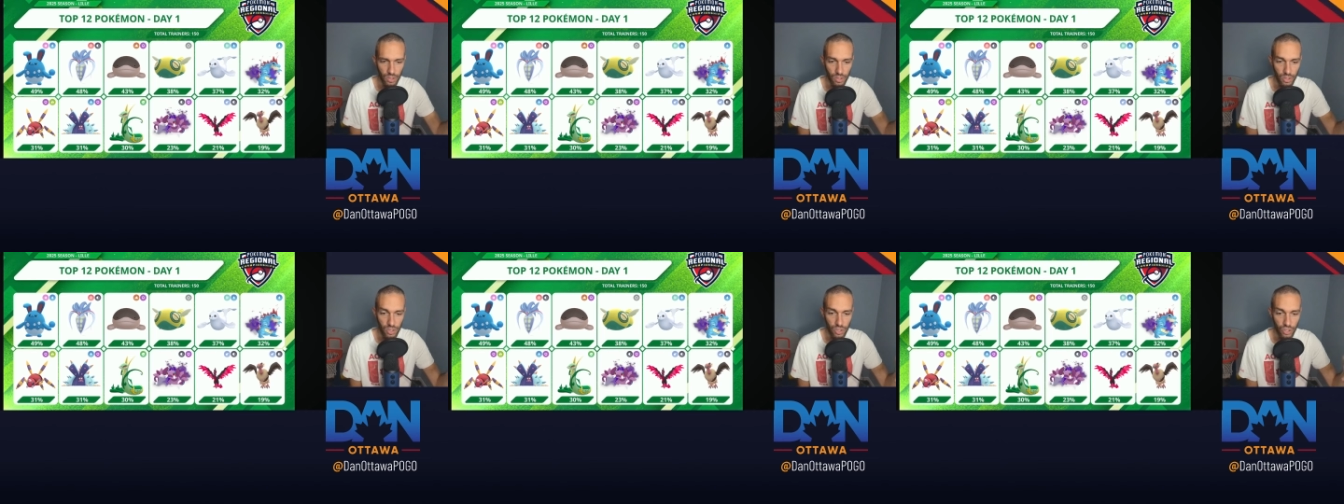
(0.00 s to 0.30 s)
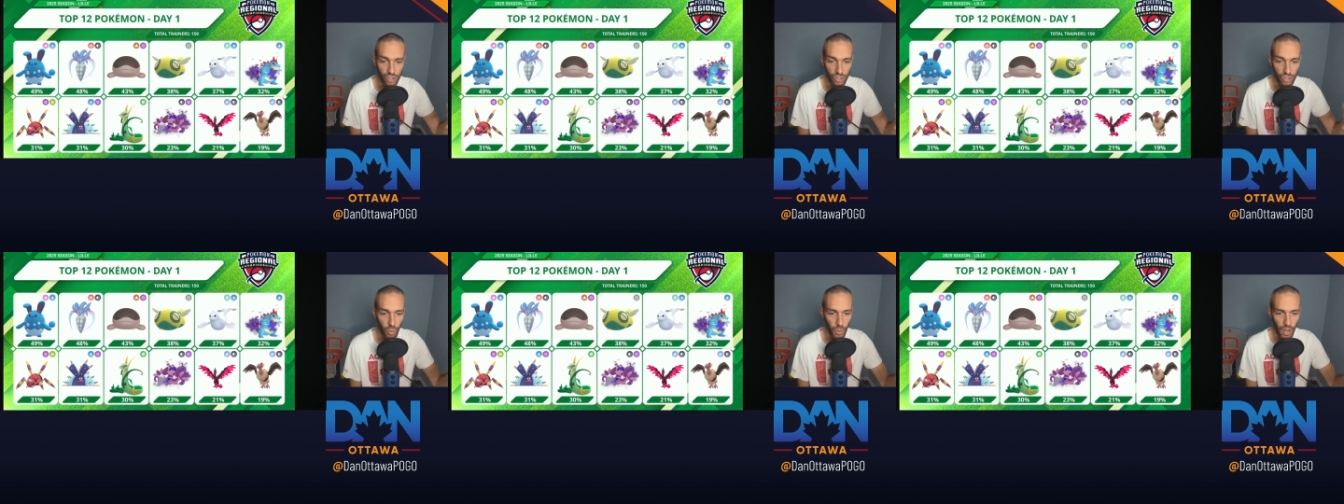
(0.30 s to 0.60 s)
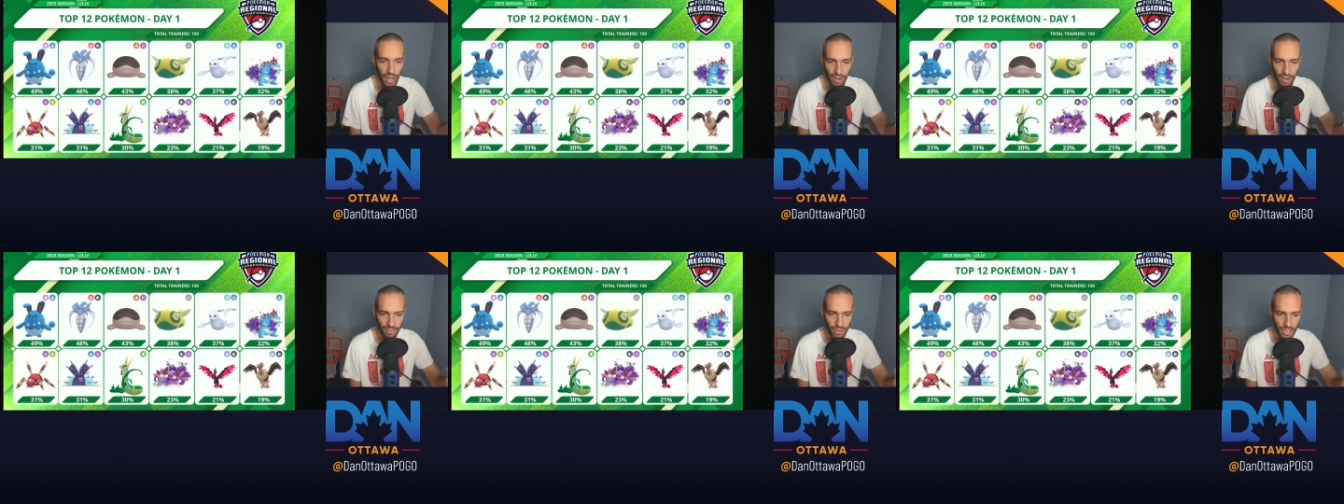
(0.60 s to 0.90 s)
so
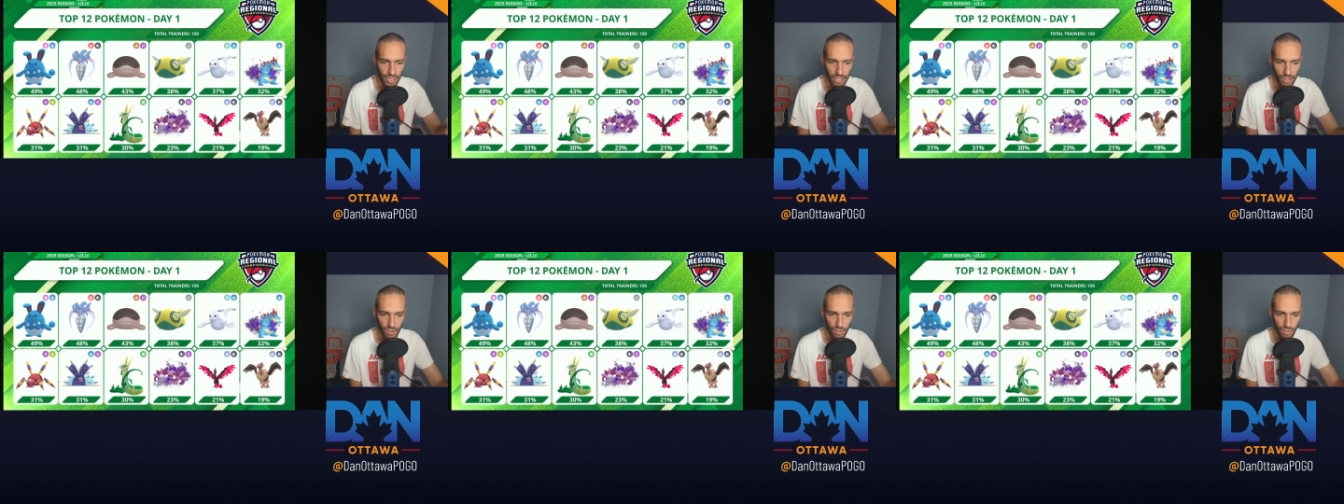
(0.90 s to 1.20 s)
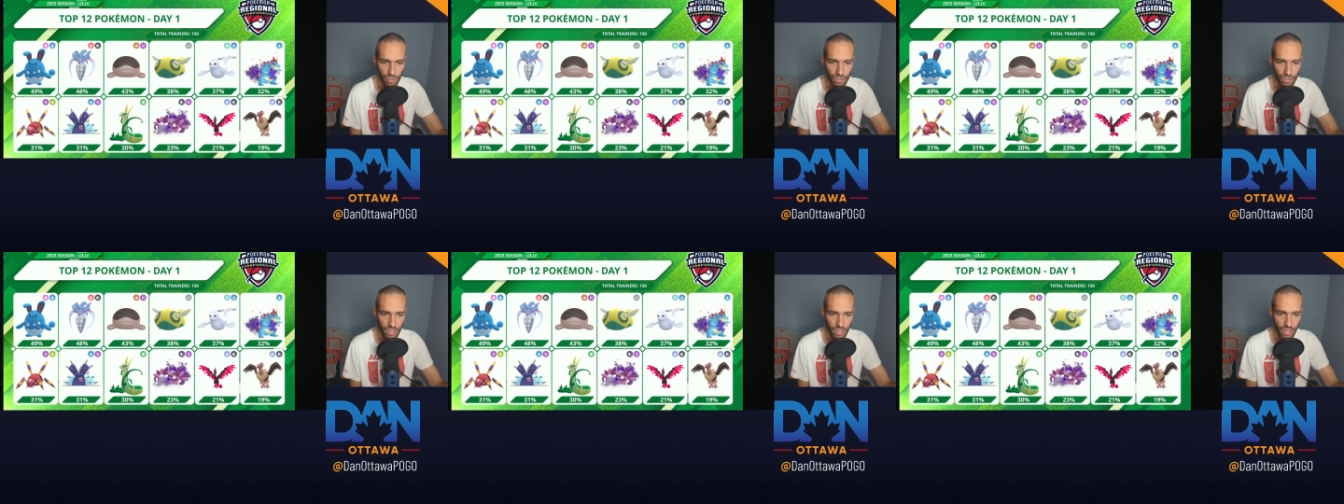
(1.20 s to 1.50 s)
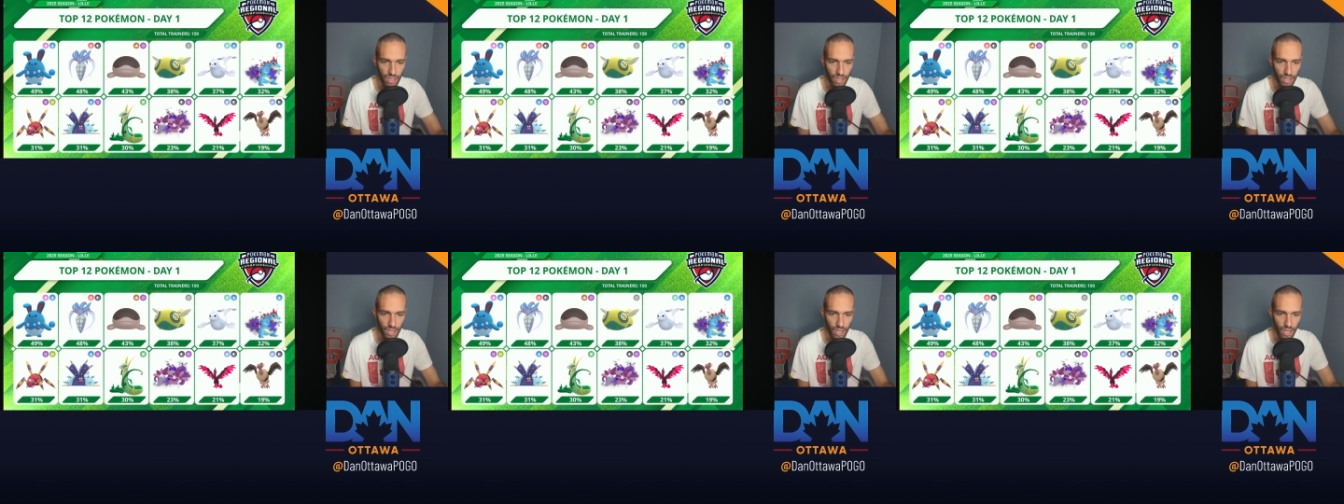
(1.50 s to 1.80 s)
heavily used
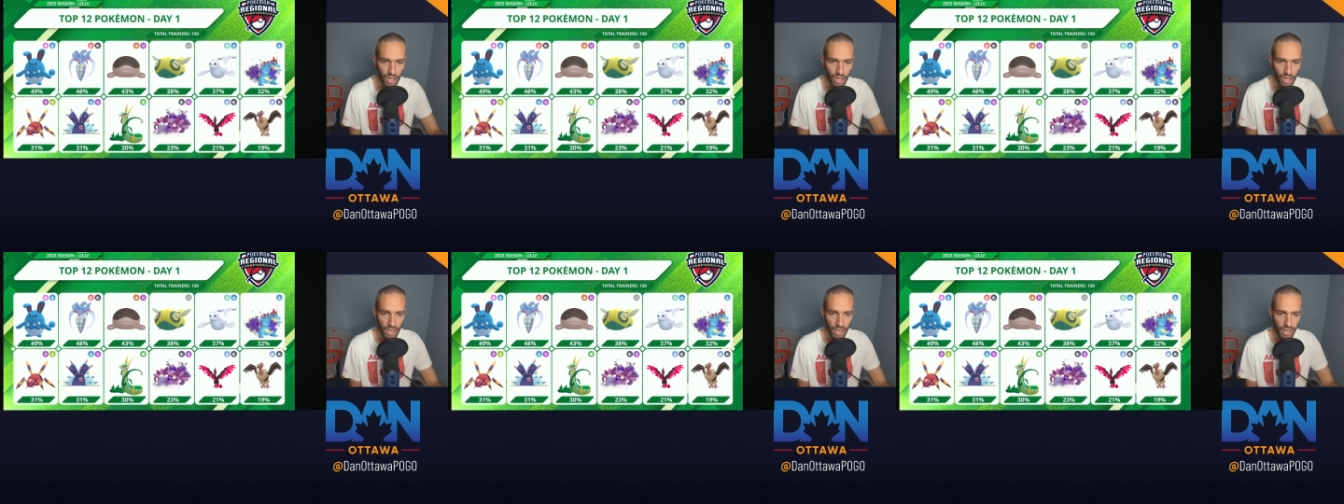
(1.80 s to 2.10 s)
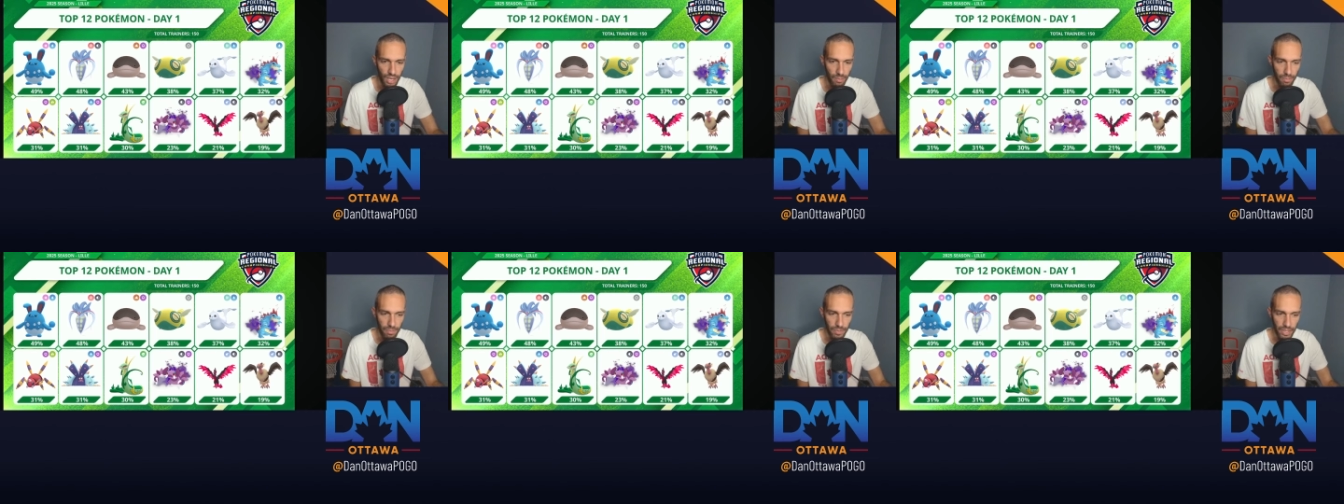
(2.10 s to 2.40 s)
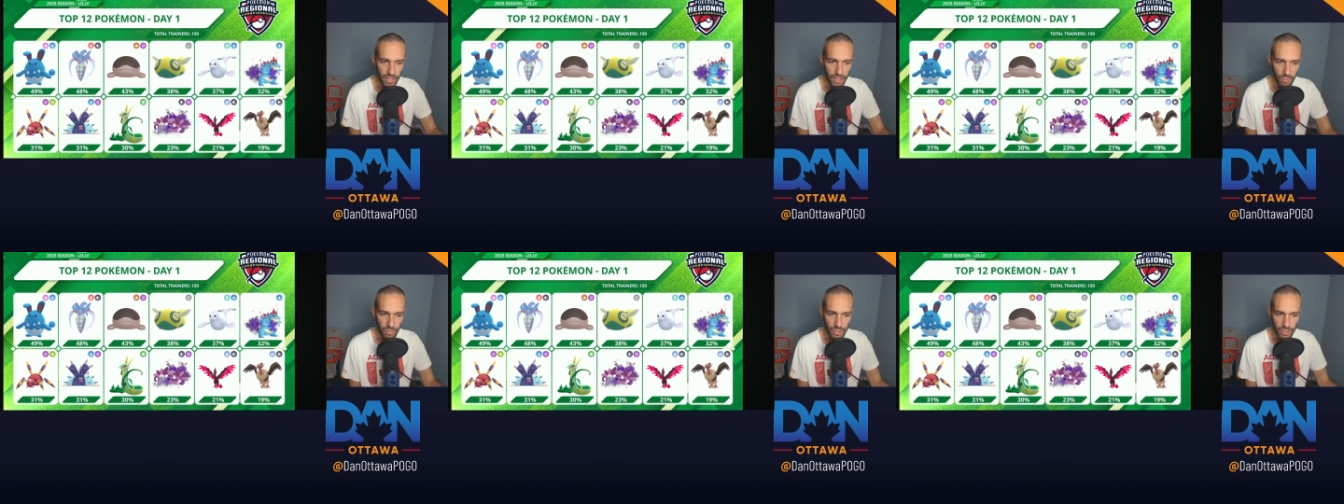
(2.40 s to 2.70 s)

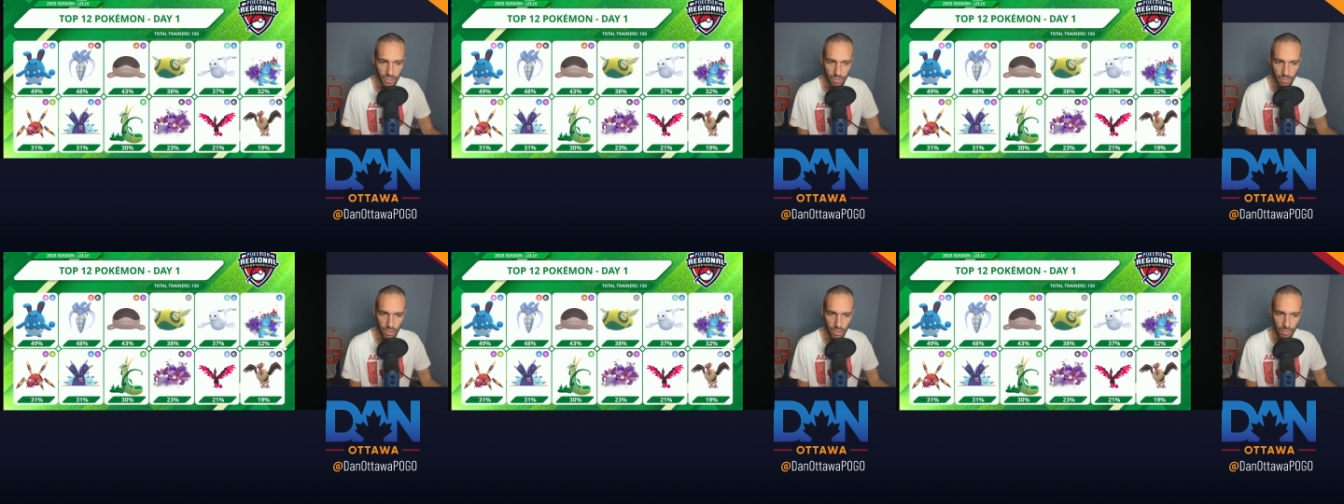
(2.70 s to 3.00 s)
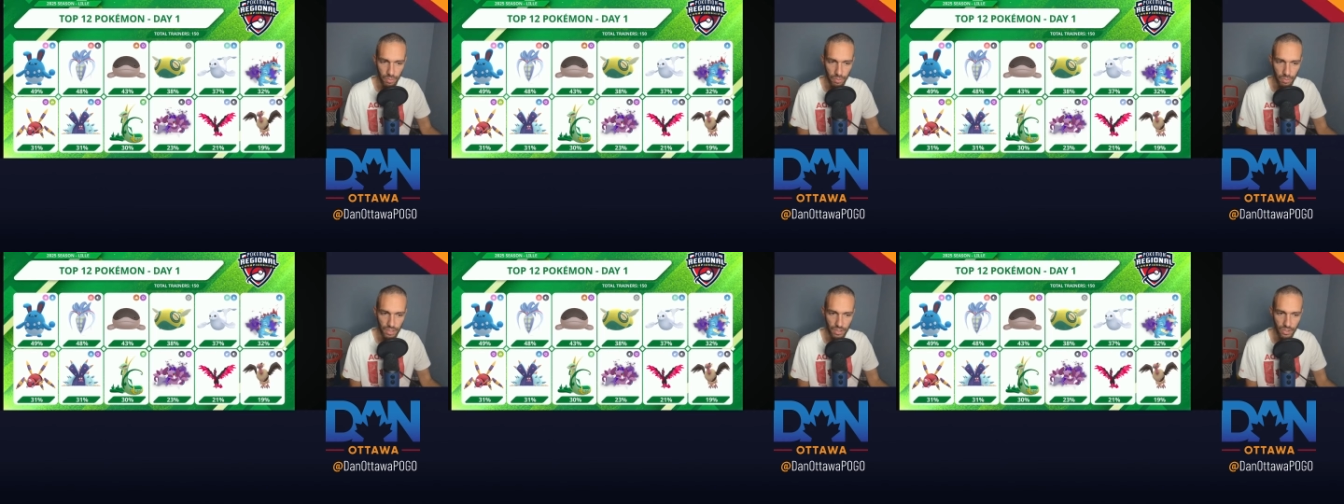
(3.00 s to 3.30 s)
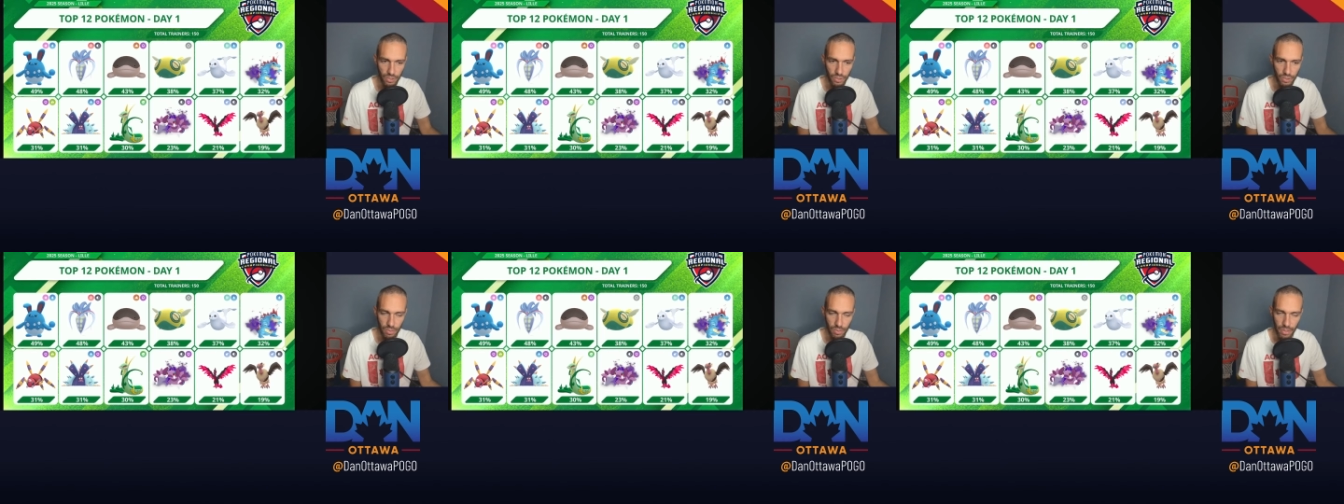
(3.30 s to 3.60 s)
in a regional Pokemon, you
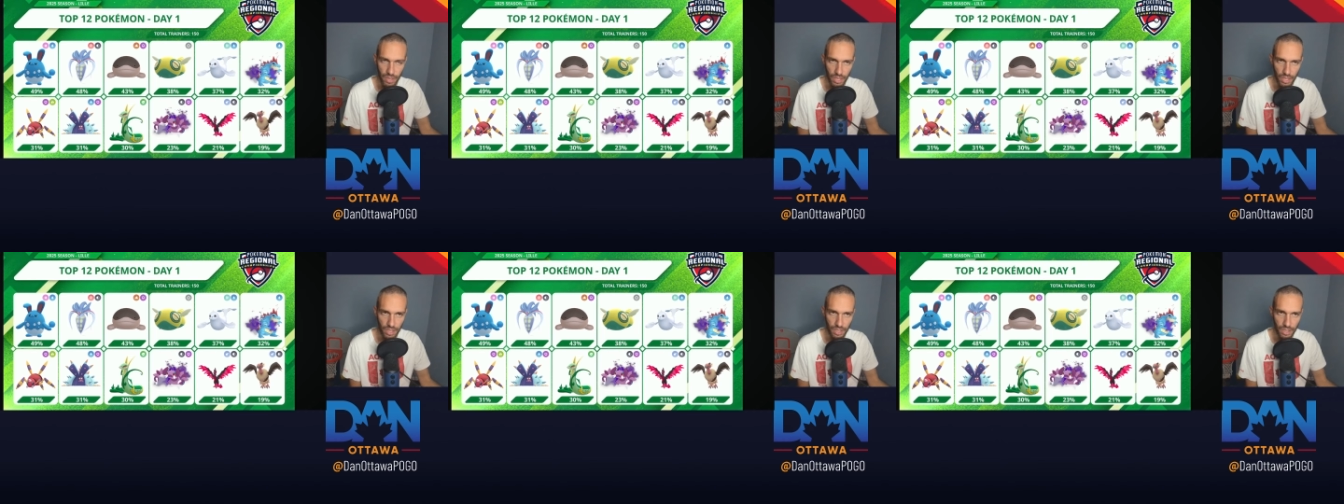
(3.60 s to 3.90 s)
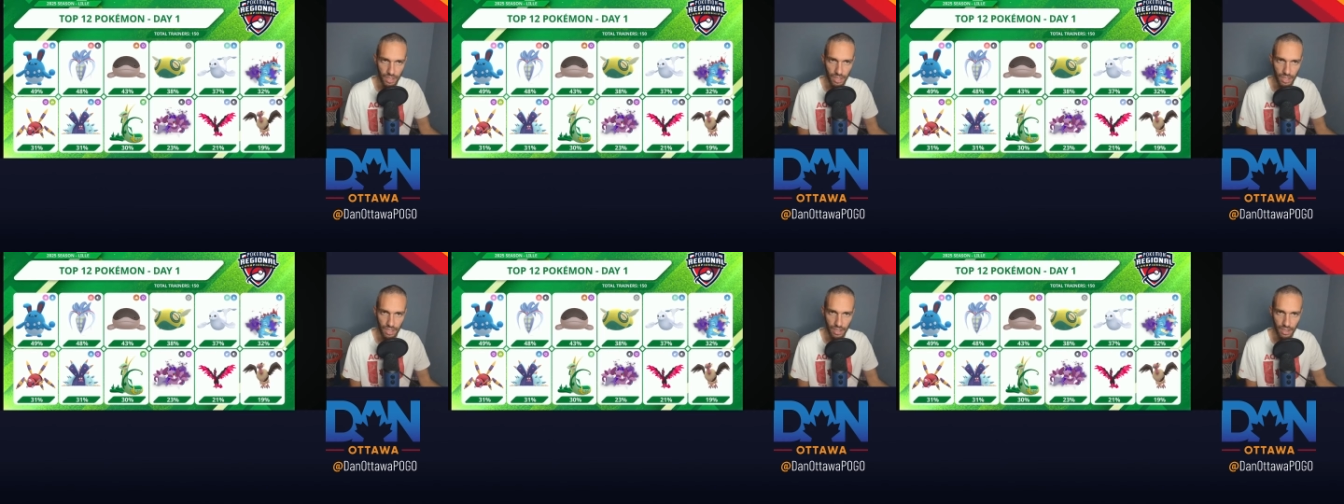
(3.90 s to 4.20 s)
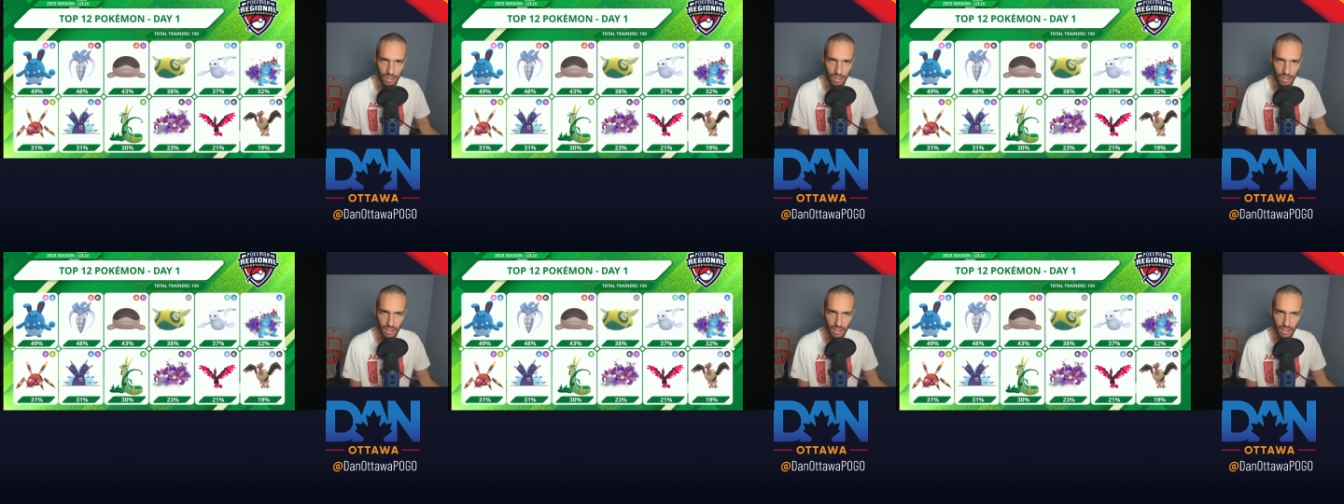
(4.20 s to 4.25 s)
should be thinking like,